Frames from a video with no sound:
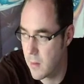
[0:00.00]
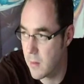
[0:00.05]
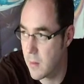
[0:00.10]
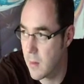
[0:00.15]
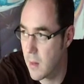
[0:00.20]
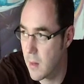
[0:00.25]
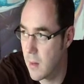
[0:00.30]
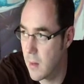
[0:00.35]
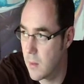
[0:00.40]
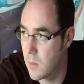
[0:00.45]

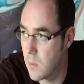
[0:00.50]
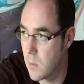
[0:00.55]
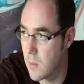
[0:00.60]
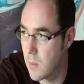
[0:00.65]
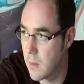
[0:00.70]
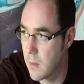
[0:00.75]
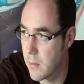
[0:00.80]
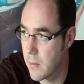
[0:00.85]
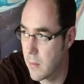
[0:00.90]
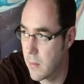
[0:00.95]
card
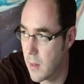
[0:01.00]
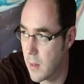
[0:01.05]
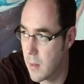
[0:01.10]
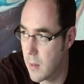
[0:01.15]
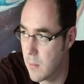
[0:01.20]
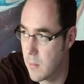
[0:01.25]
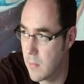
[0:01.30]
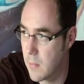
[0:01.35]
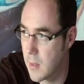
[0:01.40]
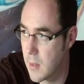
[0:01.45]
worth
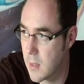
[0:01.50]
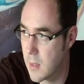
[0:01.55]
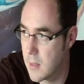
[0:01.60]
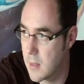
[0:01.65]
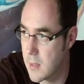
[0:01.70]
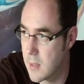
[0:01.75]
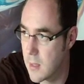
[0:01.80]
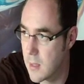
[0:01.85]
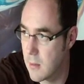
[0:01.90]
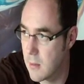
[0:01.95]

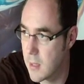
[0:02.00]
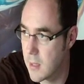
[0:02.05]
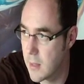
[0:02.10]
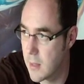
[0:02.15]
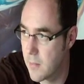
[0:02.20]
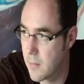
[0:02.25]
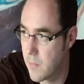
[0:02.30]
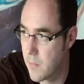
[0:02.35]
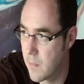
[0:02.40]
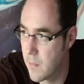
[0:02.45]
considering.
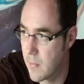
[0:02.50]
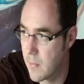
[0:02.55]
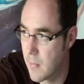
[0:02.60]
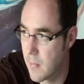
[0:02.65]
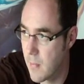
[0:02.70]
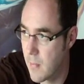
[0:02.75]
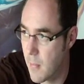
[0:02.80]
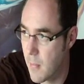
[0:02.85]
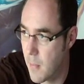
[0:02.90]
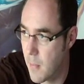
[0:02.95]

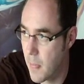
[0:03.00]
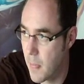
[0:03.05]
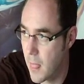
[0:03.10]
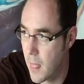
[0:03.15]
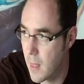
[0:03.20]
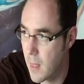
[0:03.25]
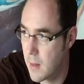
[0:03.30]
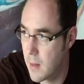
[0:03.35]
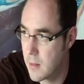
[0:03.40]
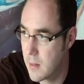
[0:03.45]

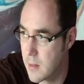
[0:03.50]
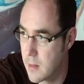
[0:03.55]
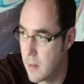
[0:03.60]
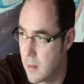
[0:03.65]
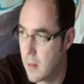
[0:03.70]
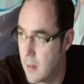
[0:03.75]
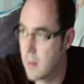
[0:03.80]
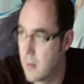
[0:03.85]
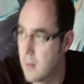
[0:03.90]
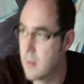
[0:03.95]
So
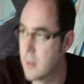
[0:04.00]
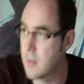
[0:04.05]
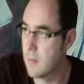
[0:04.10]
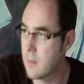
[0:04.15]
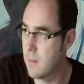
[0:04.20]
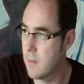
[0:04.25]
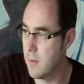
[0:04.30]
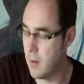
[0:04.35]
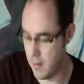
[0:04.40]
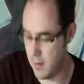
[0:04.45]
those
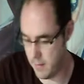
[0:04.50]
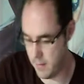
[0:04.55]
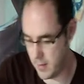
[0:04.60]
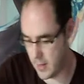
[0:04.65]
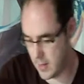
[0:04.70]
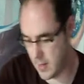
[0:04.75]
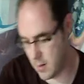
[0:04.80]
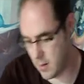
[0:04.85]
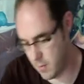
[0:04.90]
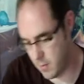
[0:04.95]
5
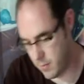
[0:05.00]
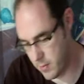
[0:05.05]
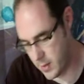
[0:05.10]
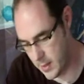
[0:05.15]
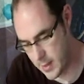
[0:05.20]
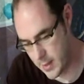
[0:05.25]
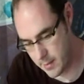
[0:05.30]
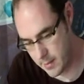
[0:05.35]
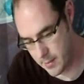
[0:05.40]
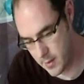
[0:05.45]
there are pretty
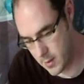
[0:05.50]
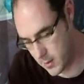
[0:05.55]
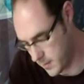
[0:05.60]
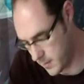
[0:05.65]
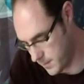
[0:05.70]
damn good.